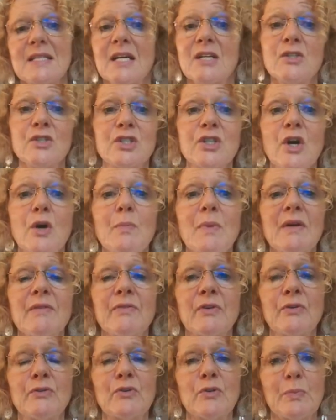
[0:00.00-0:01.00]
and show my
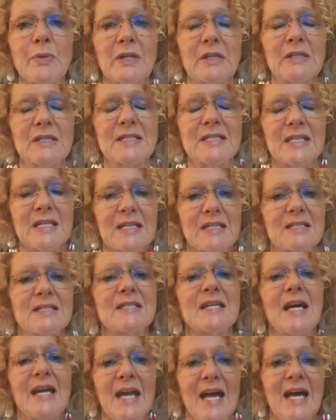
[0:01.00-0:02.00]
vulnerability and
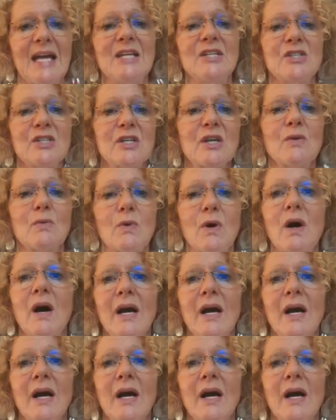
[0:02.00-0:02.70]
say, hey, do you know what?